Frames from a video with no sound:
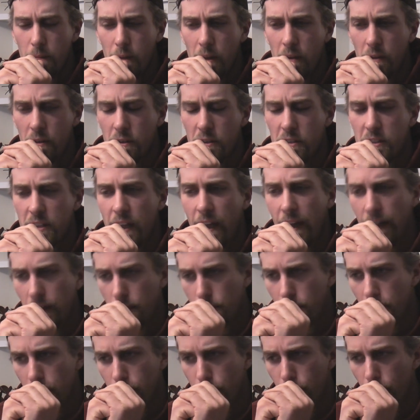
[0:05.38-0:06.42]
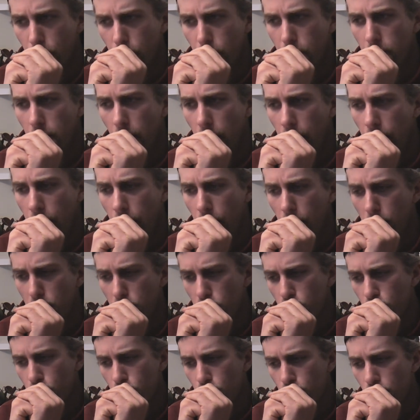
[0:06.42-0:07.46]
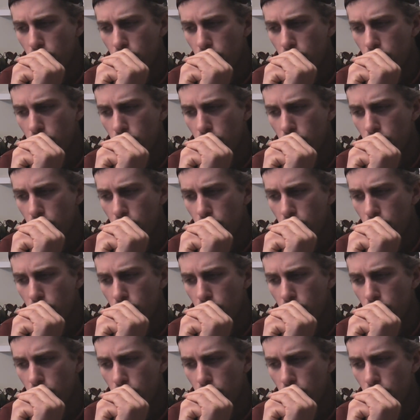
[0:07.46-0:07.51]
you blow your stack, people. Um,